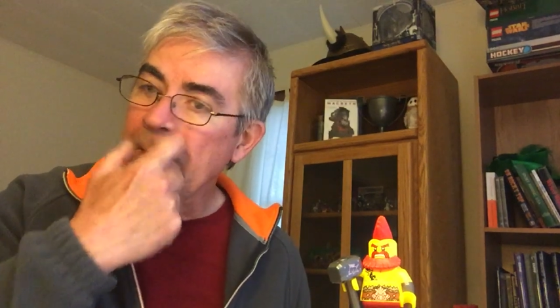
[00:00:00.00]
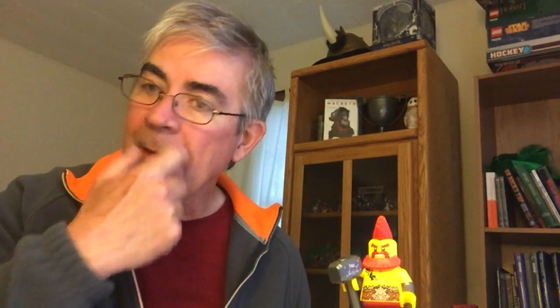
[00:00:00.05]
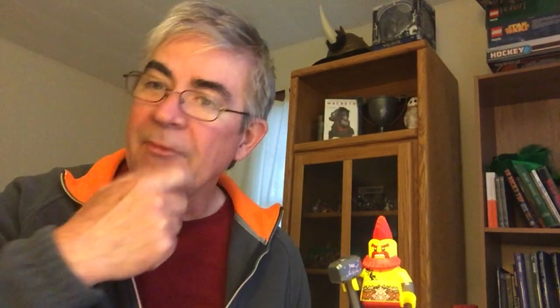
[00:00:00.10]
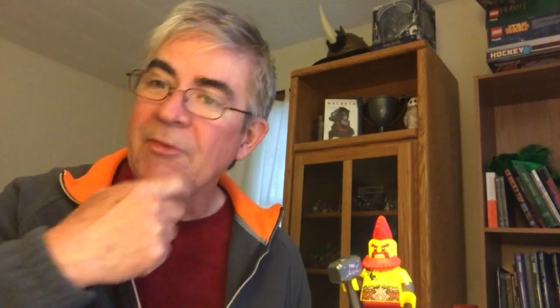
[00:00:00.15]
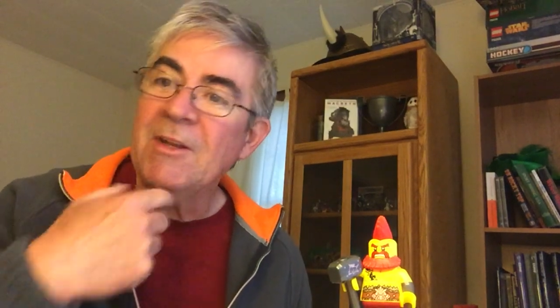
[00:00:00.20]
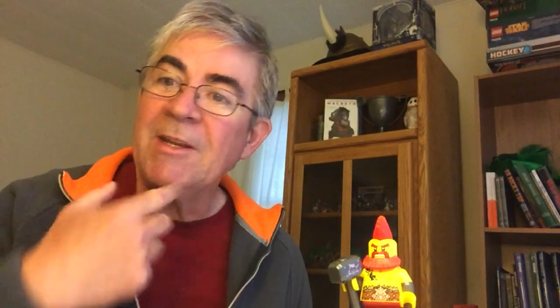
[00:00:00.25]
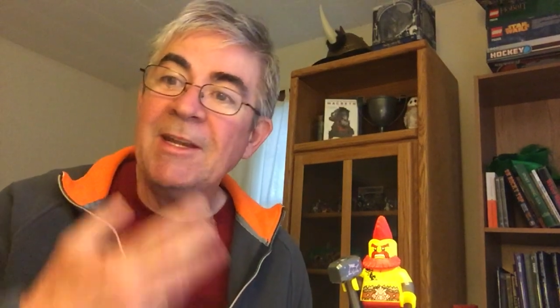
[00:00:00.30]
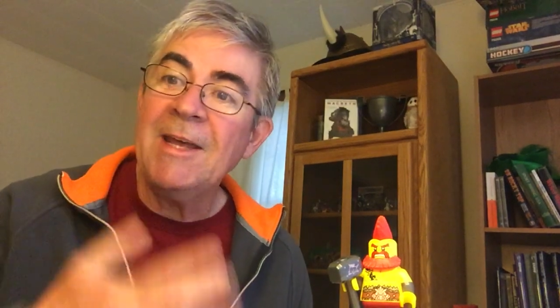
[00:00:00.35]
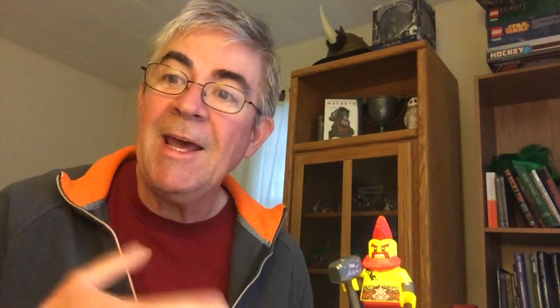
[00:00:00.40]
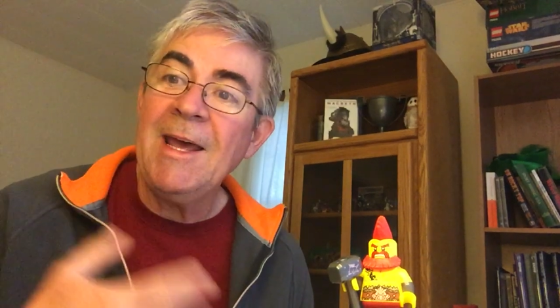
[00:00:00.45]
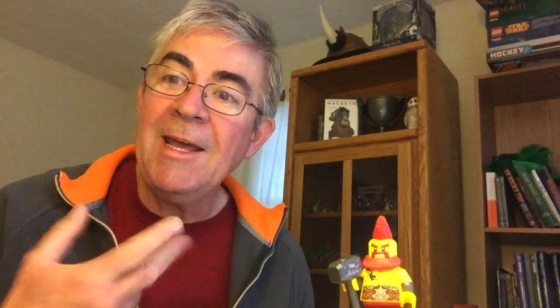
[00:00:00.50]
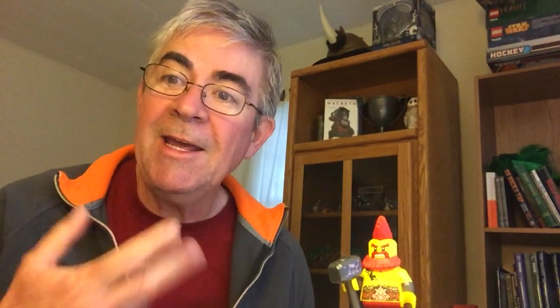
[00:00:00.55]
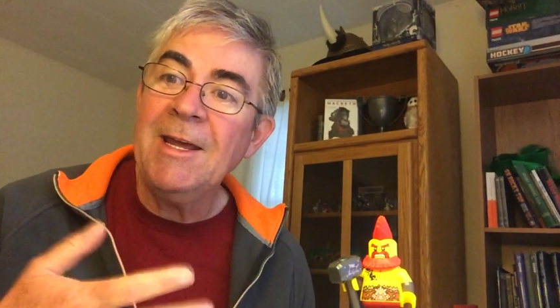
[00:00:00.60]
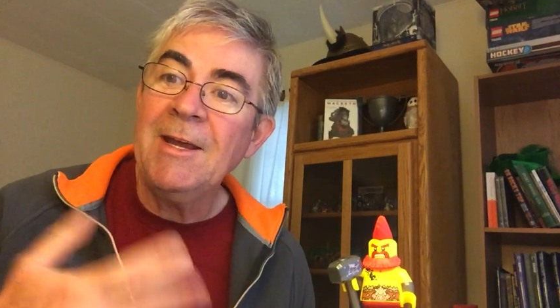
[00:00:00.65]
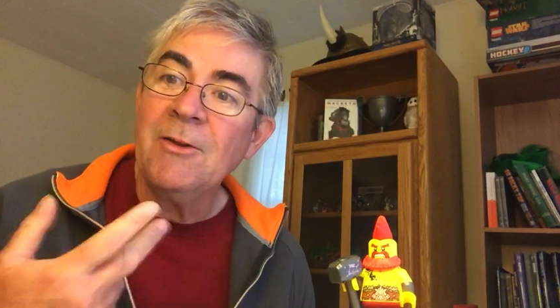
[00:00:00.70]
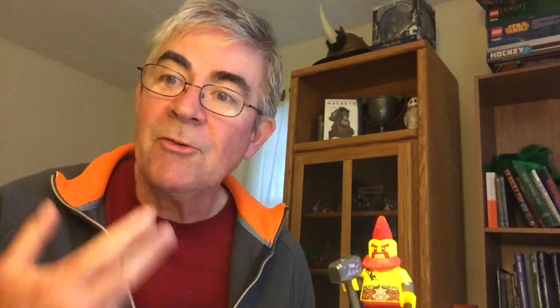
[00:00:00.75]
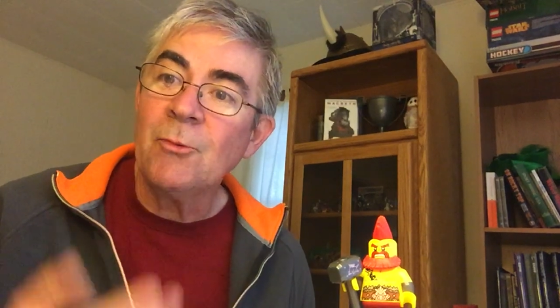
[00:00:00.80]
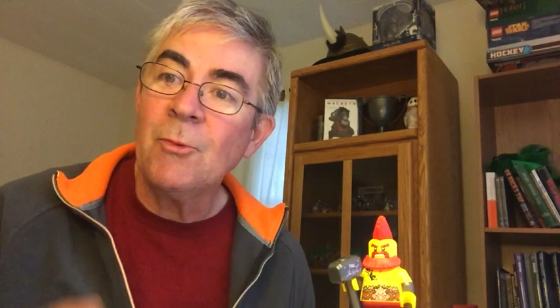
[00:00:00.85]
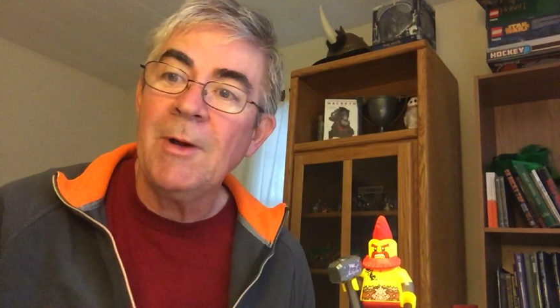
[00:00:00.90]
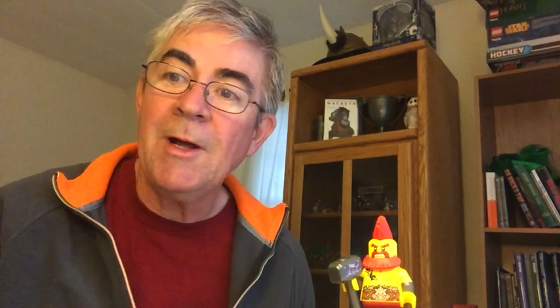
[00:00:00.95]
If the day
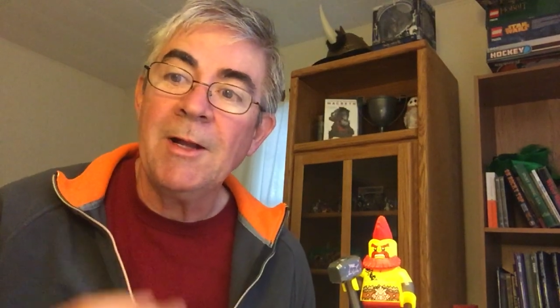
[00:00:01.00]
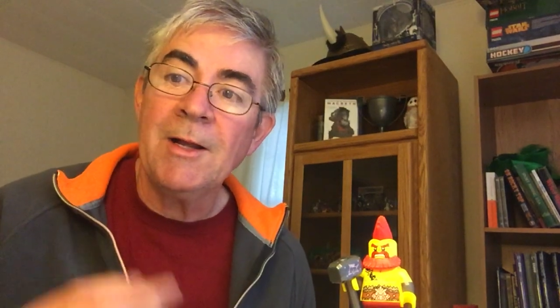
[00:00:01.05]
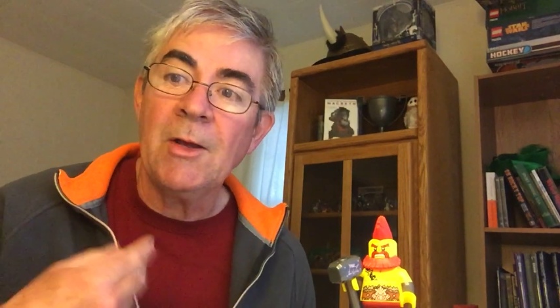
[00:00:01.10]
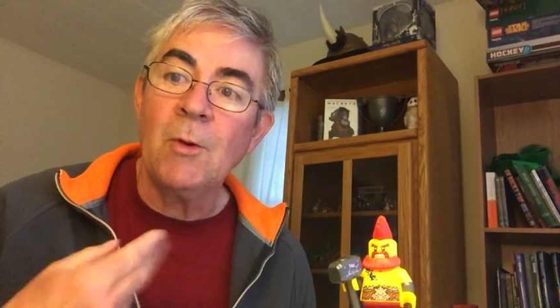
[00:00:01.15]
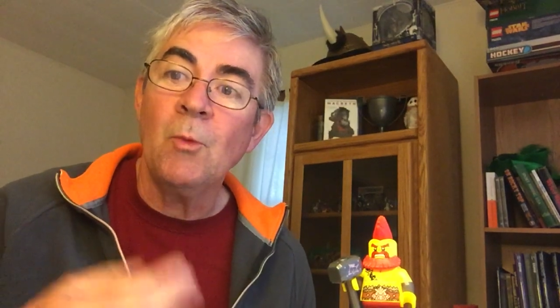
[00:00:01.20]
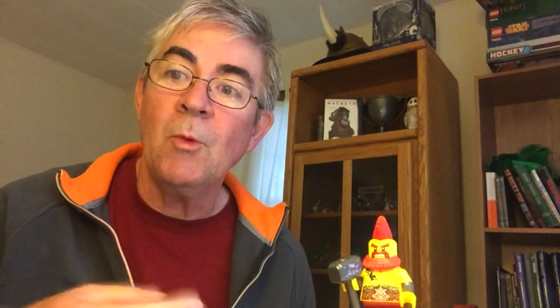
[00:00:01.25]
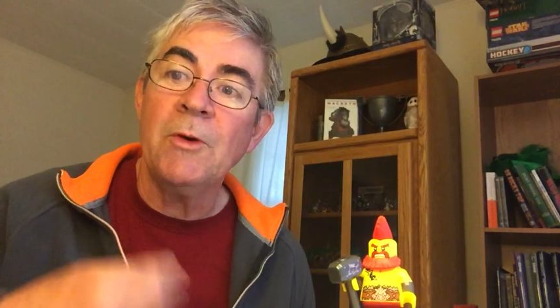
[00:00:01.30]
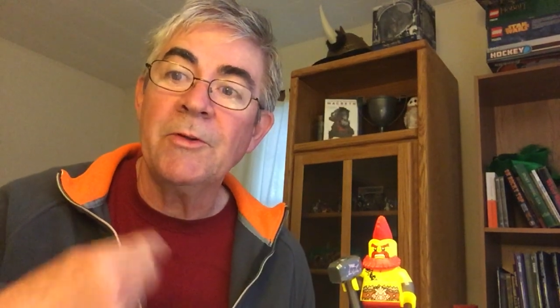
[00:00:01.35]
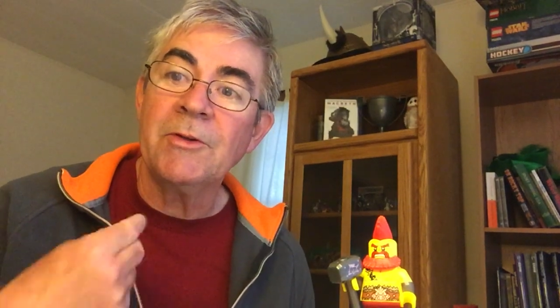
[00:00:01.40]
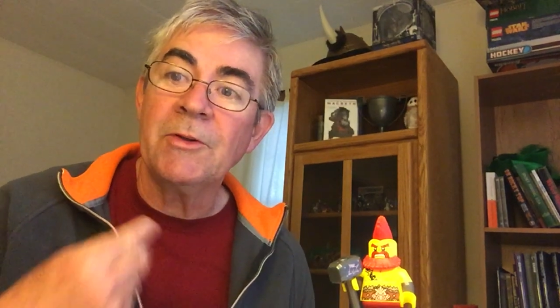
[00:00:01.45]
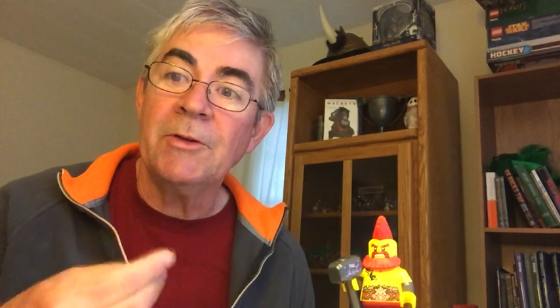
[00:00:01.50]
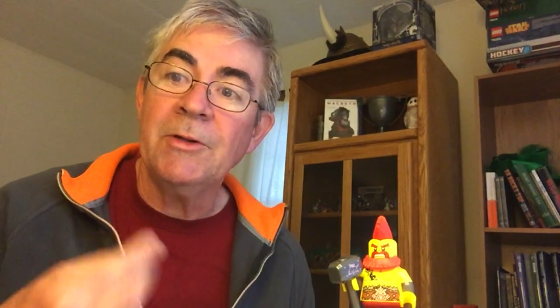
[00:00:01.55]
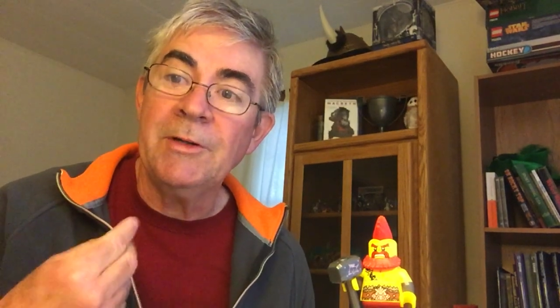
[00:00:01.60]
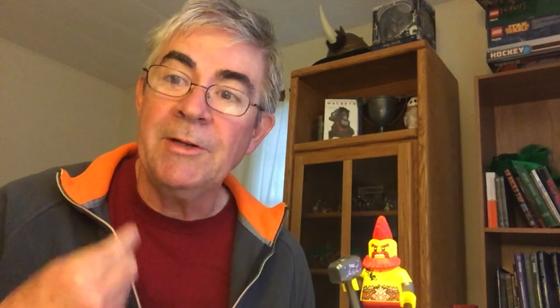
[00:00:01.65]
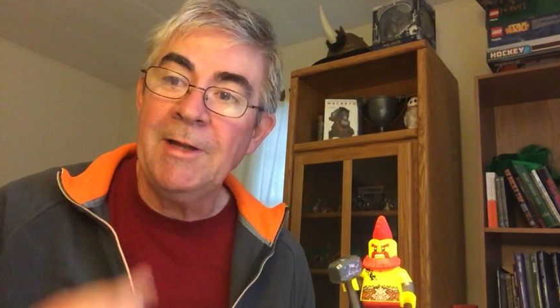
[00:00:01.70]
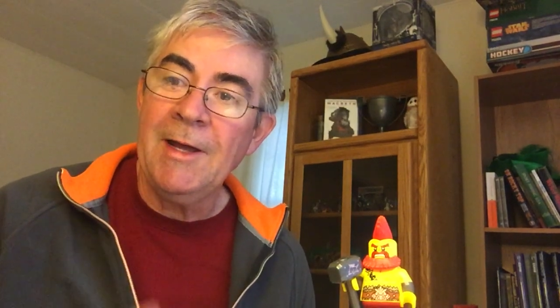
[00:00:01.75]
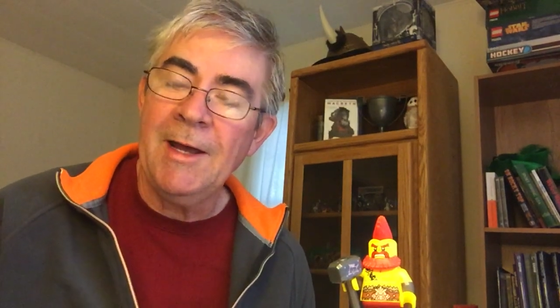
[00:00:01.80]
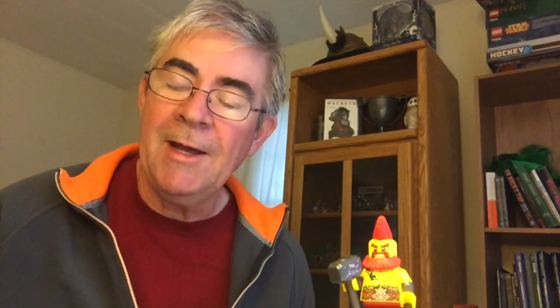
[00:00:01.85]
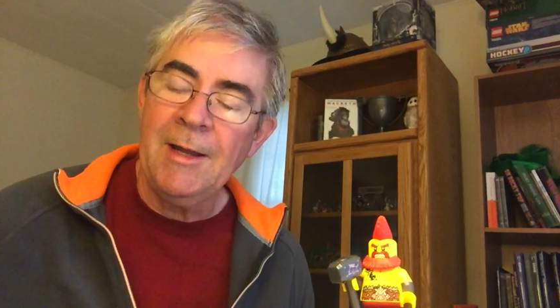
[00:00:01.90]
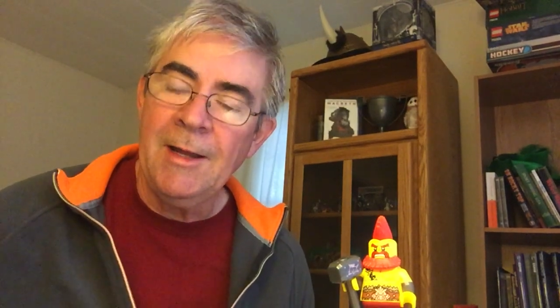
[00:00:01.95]
ends well, it was a
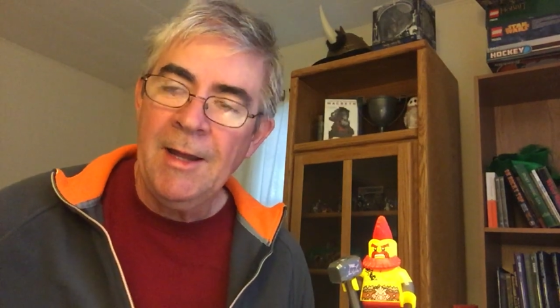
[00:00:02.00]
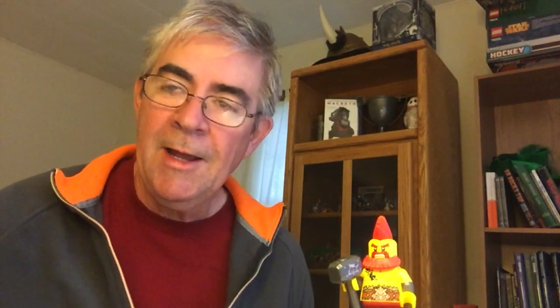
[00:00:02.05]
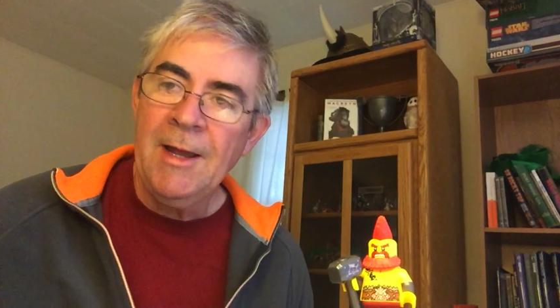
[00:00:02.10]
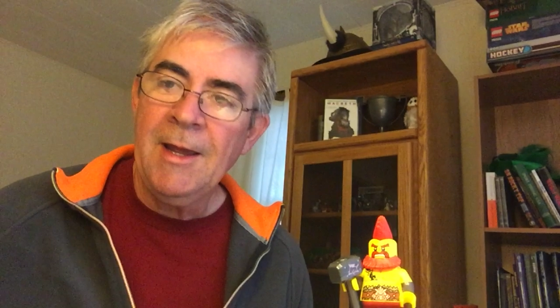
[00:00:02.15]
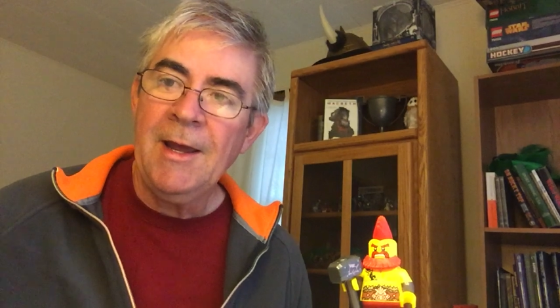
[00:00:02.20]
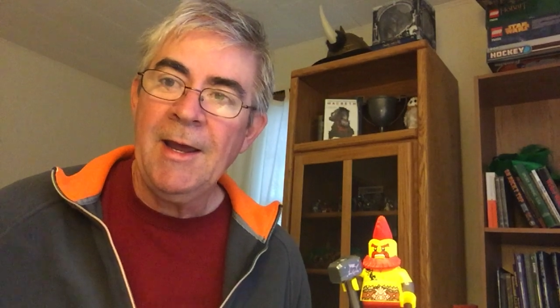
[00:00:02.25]
good day.